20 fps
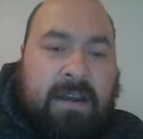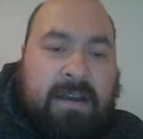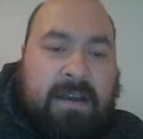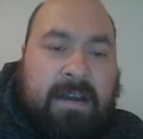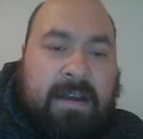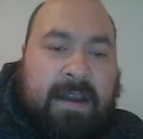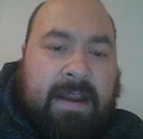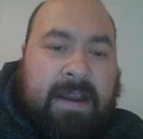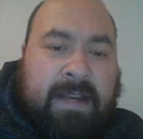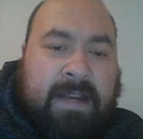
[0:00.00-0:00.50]

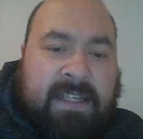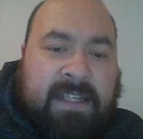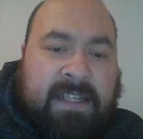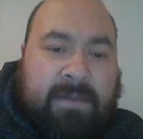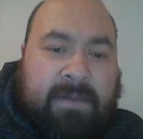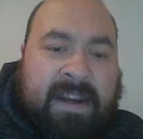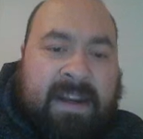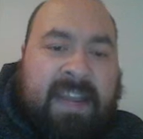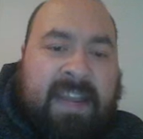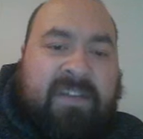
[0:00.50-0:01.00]
And he has a
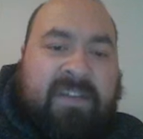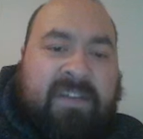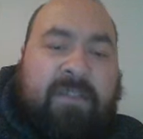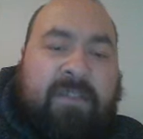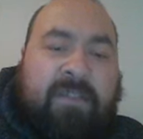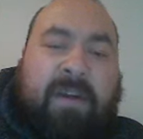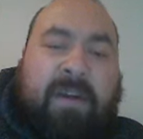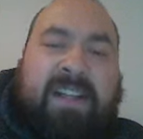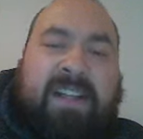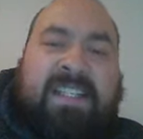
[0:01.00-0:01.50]
break even
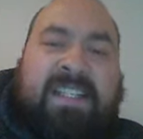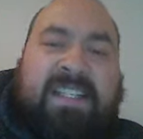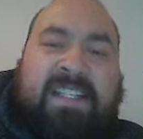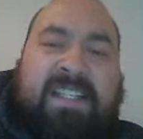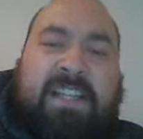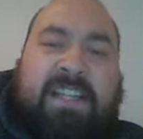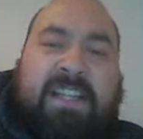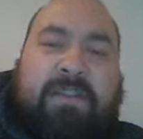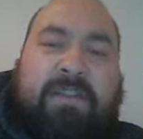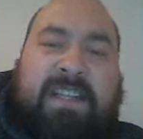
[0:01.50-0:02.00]
of minus
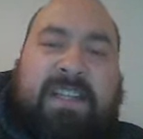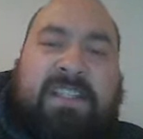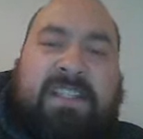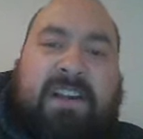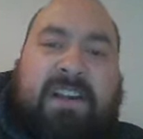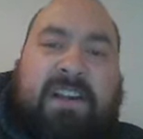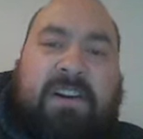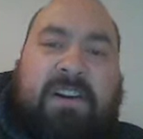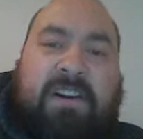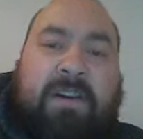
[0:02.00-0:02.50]
63.
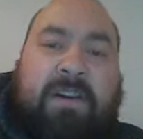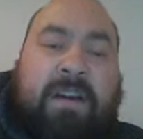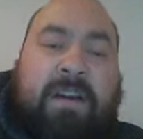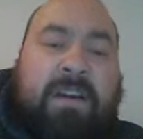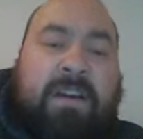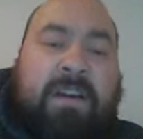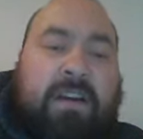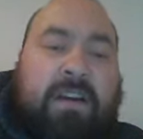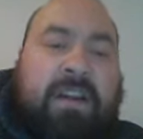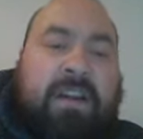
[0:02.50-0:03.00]
So,
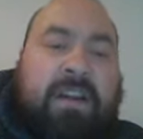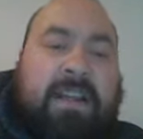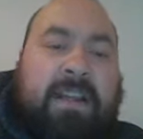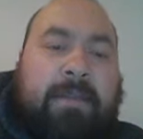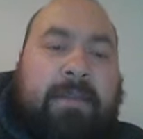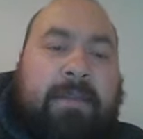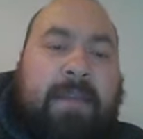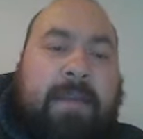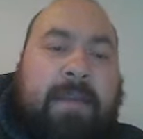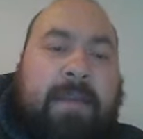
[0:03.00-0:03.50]
he
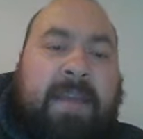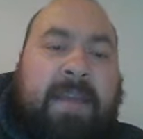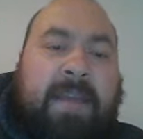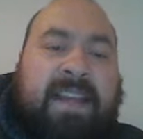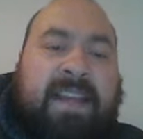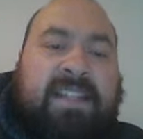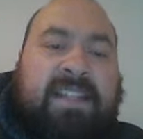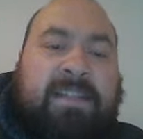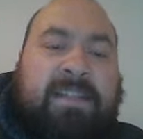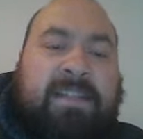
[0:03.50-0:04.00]
can
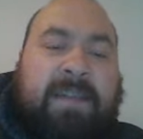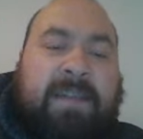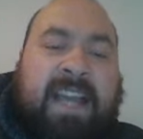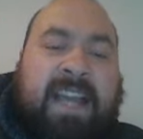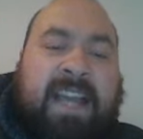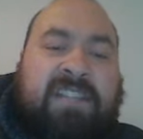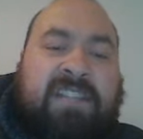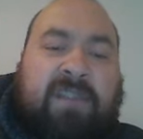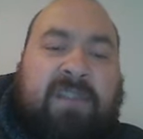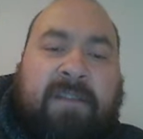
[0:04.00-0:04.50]
make us some
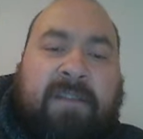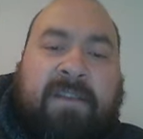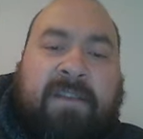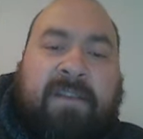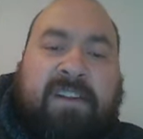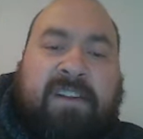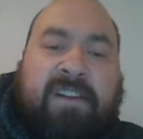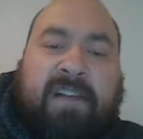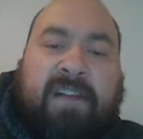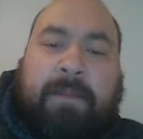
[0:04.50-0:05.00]
cash for our
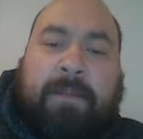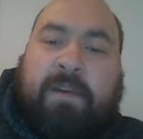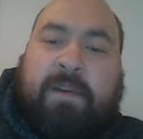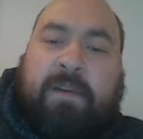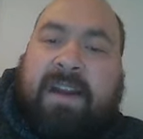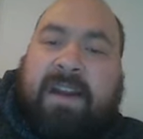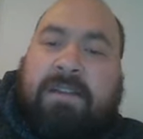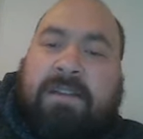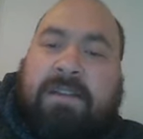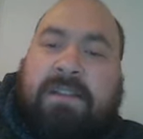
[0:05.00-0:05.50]
final
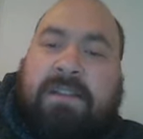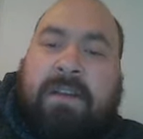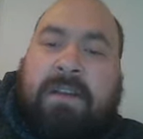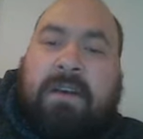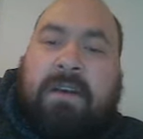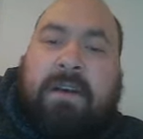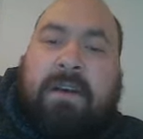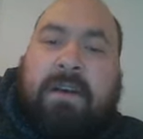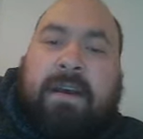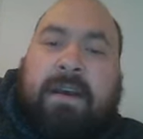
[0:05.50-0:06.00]
upgrades.
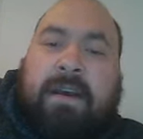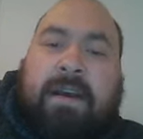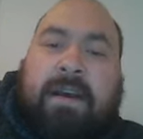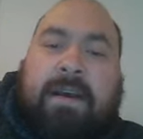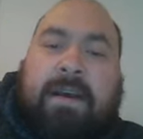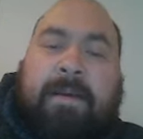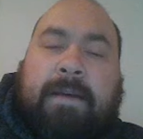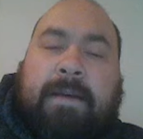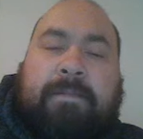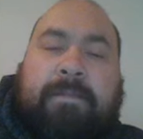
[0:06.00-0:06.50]

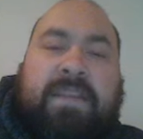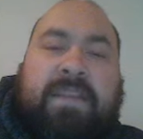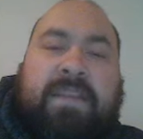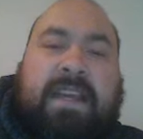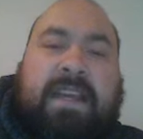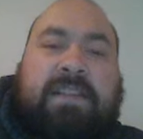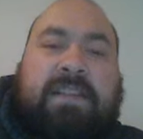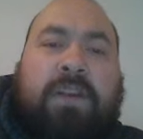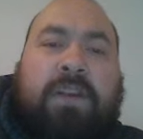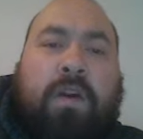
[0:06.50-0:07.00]

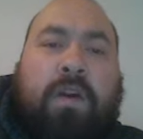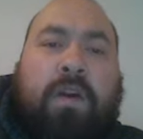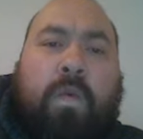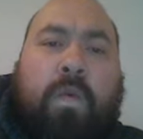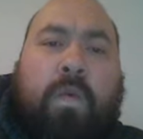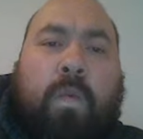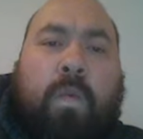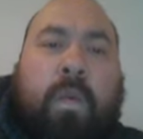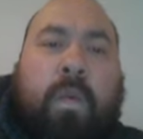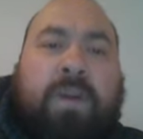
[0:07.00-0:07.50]
So
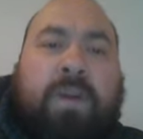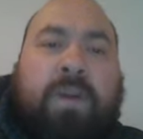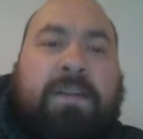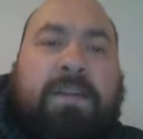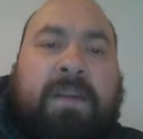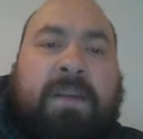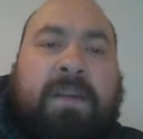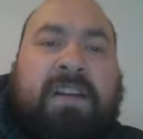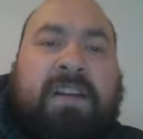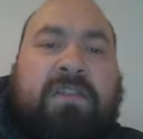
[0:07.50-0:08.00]
what
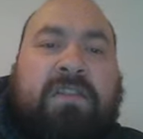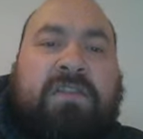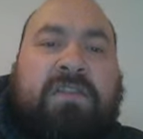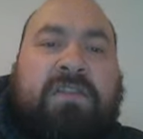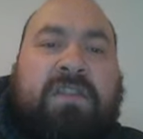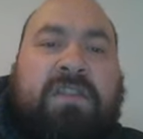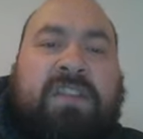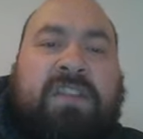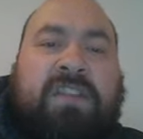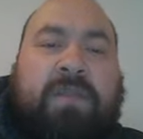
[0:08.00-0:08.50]
am I going to
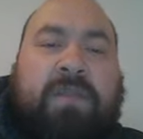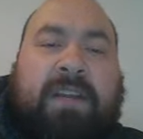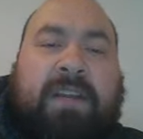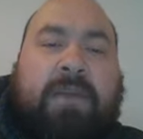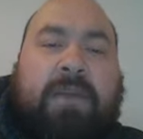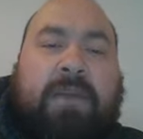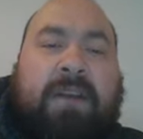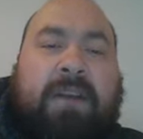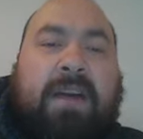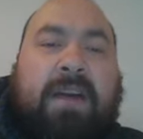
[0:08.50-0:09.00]
do this
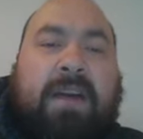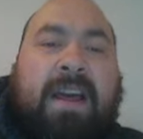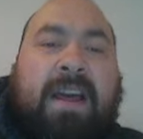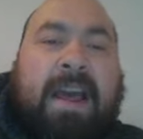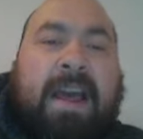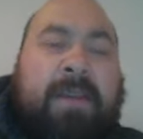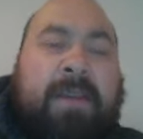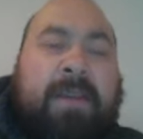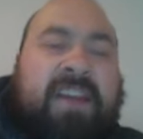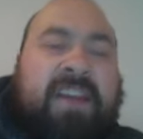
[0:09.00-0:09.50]
week? Well,
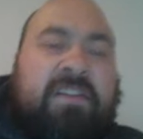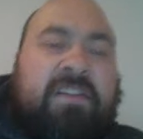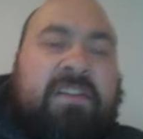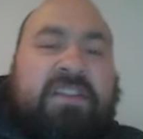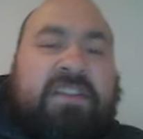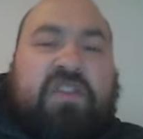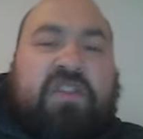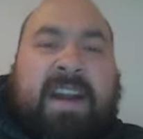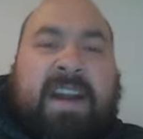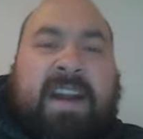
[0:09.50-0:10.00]
am I going
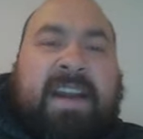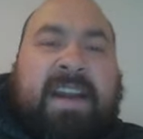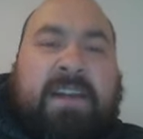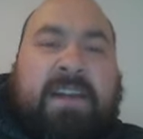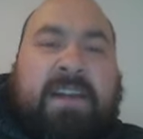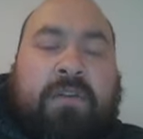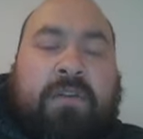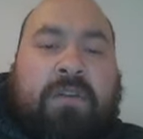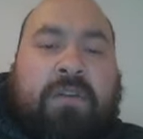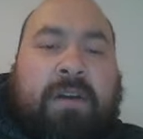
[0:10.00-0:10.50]
to trade
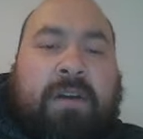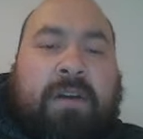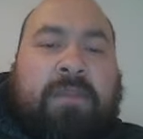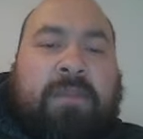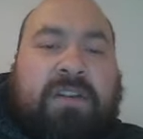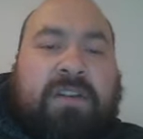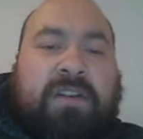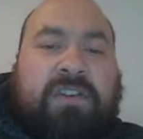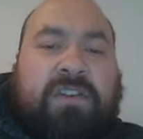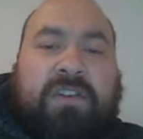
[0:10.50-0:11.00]
at all? I'm
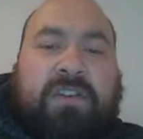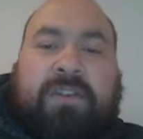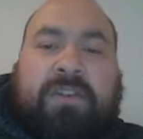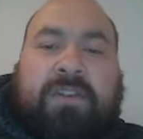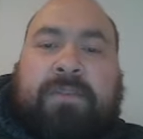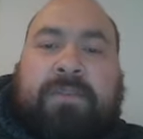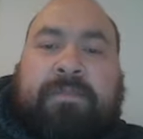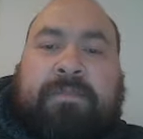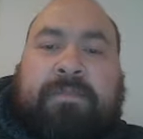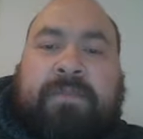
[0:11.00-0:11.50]
not
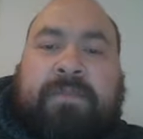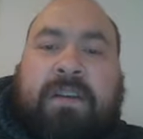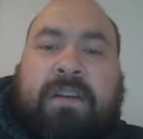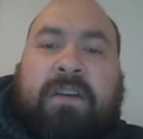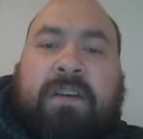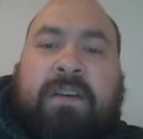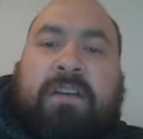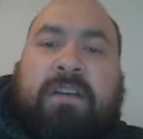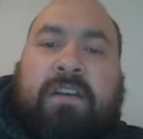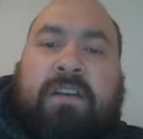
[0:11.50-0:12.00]
sure.
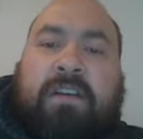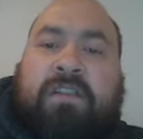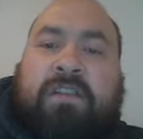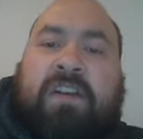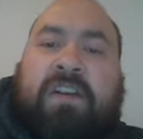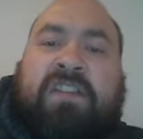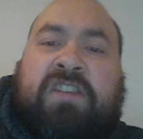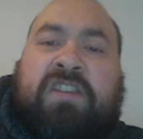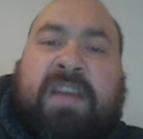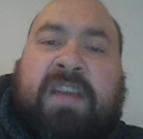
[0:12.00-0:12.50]

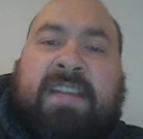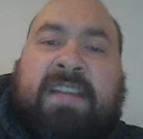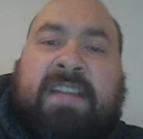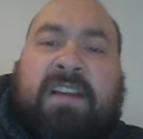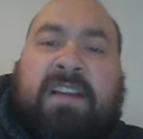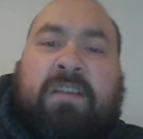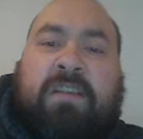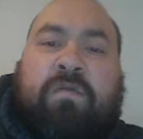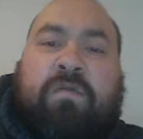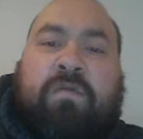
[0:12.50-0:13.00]
Could I trade
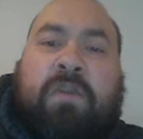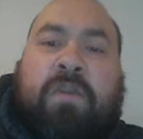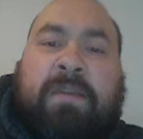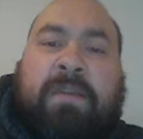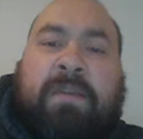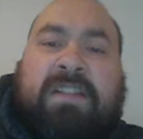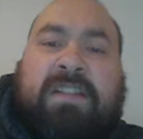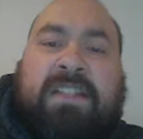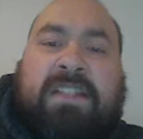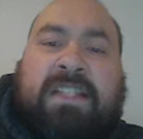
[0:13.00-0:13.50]
a
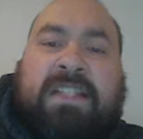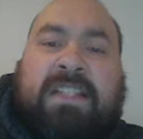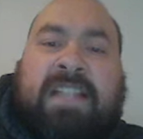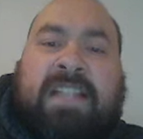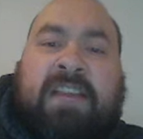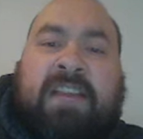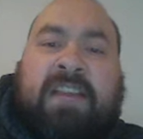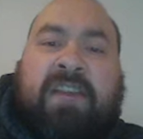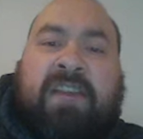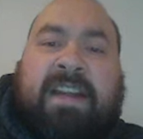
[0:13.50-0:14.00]
Roberts and
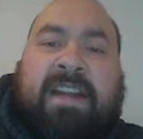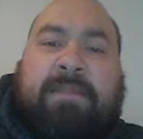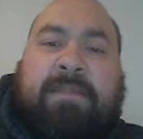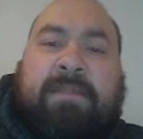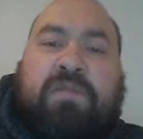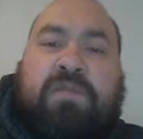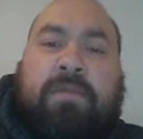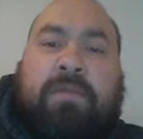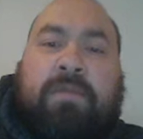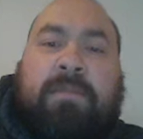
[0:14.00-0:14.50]
downgrade
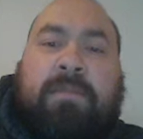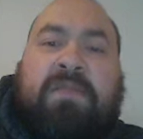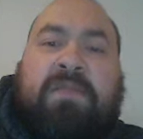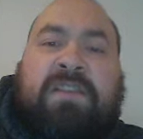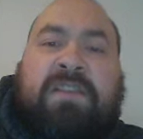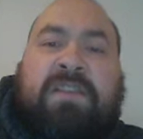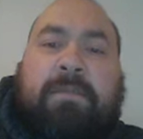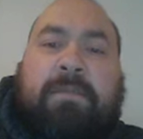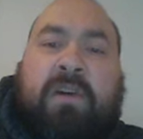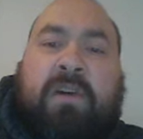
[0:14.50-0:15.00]
him to a
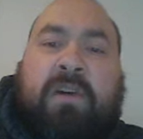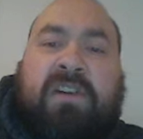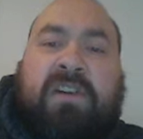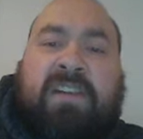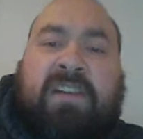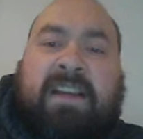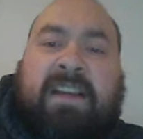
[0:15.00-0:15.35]
Mills and pocket